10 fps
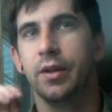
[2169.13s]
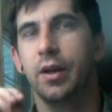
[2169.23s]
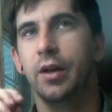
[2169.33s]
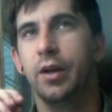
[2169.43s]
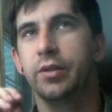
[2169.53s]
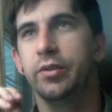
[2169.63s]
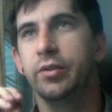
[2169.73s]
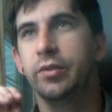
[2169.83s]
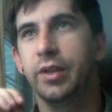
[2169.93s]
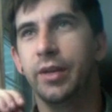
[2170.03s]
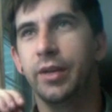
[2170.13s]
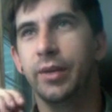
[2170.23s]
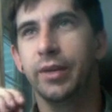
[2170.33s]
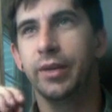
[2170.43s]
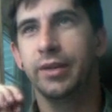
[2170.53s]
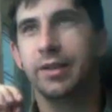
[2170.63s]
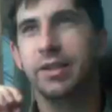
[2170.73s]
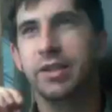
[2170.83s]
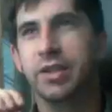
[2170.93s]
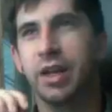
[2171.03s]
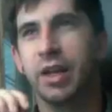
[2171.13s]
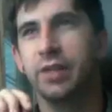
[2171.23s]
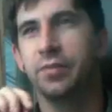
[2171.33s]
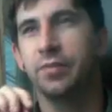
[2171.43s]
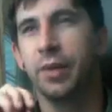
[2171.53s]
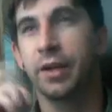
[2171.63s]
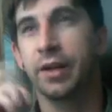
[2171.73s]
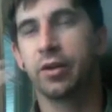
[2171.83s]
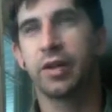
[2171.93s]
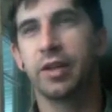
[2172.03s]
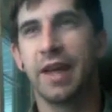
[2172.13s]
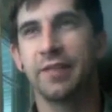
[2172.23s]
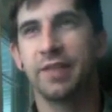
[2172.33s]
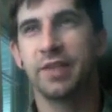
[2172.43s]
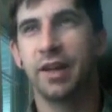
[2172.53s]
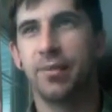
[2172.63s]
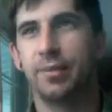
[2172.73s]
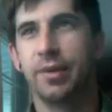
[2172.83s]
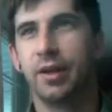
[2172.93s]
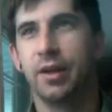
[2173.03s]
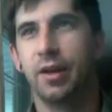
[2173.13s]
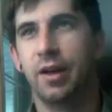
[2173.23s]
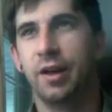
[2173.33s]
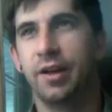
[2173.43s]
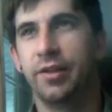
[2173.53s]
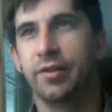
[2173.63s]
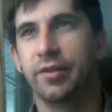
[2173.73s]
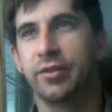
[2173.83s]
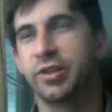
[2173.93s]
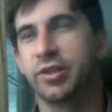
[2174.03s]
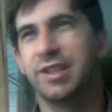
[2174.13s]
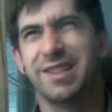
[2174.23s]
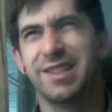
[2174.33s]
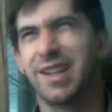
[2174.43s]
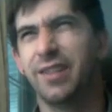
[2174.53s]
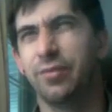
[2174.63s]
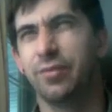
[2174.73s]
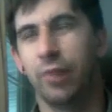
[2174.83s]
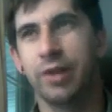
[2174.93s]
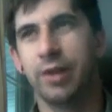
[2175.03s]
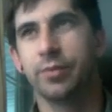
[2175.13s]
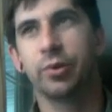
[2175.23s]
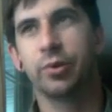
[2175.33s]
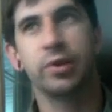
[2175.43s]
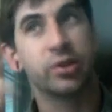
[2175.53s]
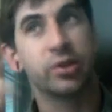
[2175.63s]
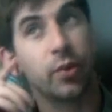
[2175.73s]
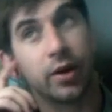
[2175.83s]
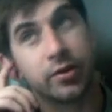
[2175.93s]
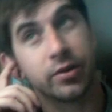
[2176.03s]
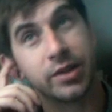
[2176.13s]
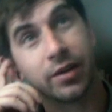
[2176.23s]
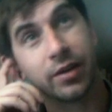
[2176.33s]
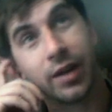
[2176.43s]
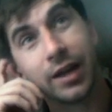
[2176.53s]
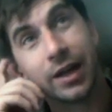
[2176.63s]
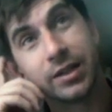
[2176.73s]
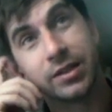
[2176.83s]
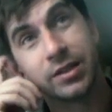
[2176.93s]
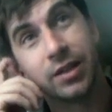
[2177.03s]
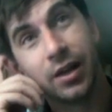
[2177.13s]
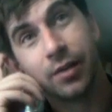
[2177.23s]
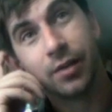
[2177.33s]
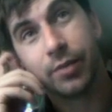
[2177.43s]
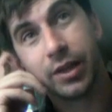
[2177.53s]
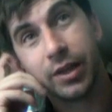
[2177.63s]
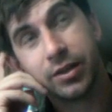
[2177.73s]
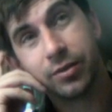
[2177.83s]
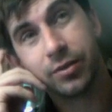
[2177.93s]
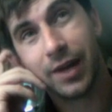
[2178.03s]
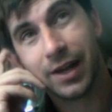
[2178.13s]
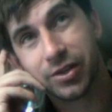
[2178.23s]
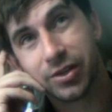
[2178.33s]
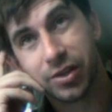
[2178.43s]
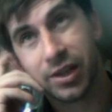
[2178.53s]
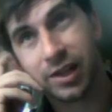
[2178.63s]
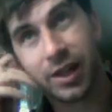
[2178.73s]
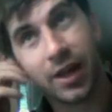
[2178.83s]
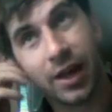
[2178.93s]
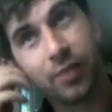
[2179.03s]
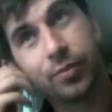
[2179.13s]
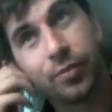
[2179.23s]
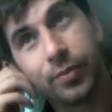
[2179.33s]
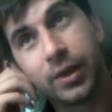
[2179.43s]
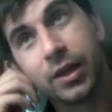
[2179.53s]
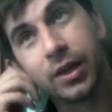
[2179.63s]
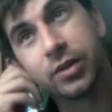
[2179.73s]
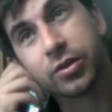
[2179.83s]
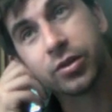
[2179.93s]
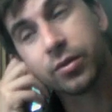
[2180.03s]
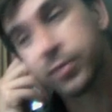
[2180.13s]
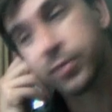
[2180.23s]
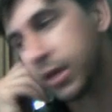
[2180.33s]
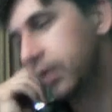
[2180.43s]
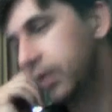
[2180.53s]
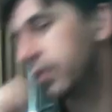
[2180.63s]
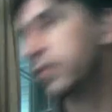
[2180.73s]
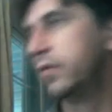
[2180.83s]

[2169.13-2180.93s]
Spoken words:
You'll note that this is kind of what I currently have set up. There are just these kind of random grid squares that are nice, but they don't actually help me in terms of